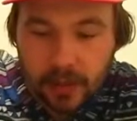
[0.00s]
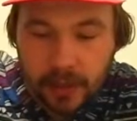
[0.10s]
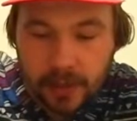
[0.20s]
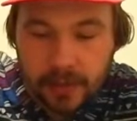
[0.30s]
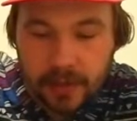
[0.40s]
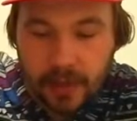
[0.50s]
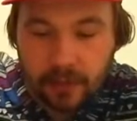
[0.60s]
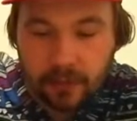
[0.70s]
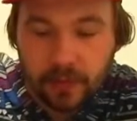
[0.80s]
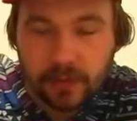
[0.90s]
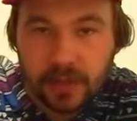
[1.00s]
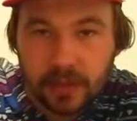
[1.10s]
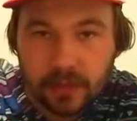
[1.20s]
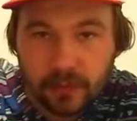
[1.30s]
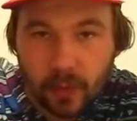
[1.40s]
is a
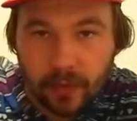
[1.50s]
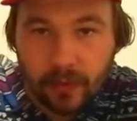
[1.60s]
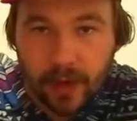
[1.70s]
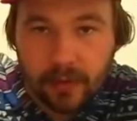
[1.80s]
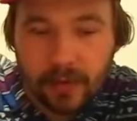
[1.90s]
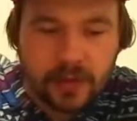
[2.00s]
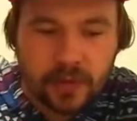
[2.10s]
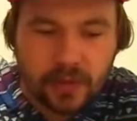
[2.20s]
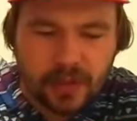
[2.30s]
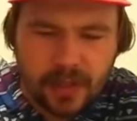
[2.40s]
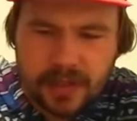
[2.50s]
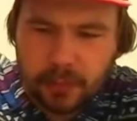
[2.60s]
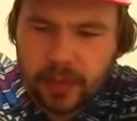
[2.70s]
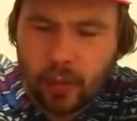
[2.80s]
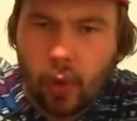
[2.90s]
15 to 45, so it gets
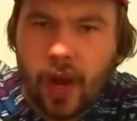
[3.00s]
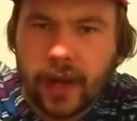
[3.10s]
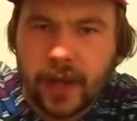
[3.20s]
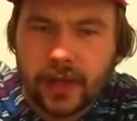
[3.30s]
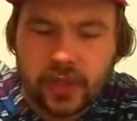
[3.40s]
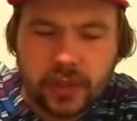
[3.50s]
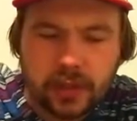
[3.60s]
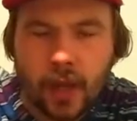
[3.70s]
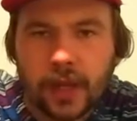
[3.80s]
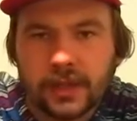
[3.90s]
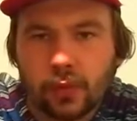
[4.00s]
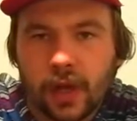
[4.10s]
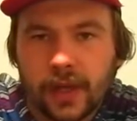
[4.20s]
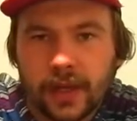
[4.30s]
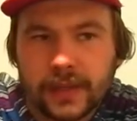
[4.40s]
pretty wide actually, not as
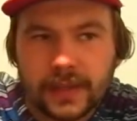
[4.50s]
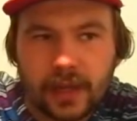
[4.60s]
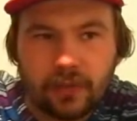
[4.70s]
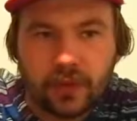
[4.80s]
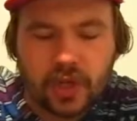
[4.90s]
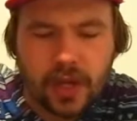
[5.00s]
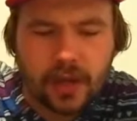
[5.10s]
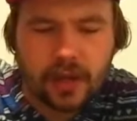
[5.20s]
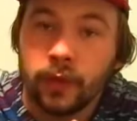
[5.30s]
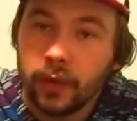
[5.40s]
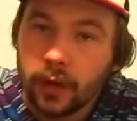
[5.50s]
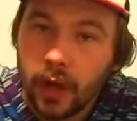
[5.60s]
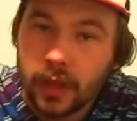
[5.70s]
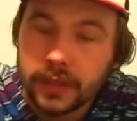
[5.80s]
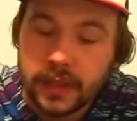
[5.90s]
wide as like a fisheye. Video
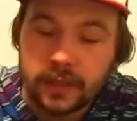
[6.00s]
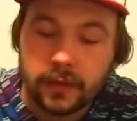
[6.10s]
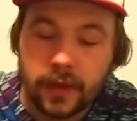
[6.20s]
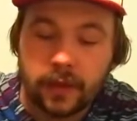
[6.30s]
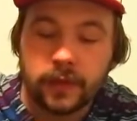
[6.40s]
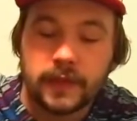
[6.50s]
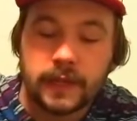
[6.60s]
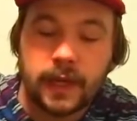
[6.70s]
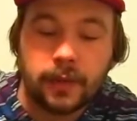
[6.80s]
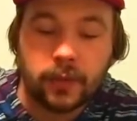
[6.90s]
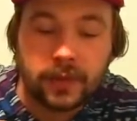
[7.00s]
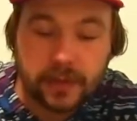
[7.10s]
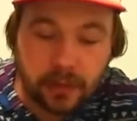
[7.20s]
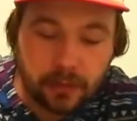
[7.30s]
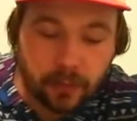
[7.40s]
content that this camera is
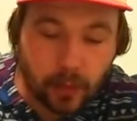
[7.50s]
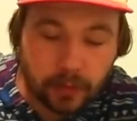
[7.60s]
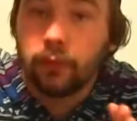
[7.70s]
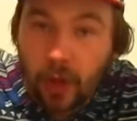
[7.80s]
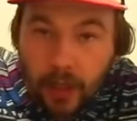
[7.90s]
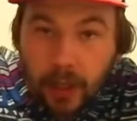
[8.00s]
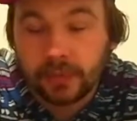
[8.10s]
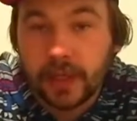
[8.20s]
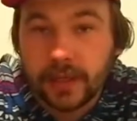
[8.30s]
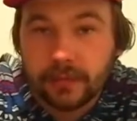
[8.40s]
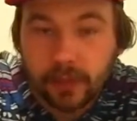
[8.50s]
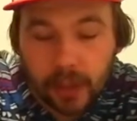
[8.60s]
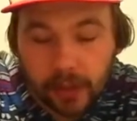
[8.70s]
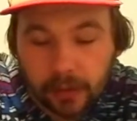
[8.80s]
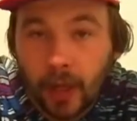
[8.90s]
good for: vlogging. Yes,
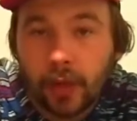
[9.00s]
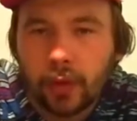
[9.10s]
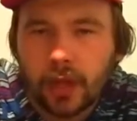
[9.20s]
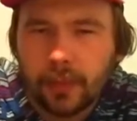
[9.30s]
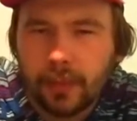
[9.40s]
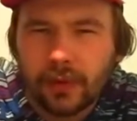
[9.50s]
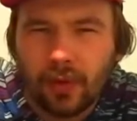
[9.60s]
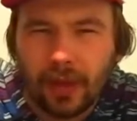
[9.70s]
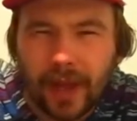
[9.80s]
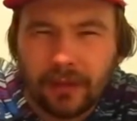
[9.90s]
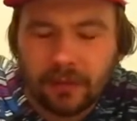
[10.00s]
vlogging. I know a lot of people don't like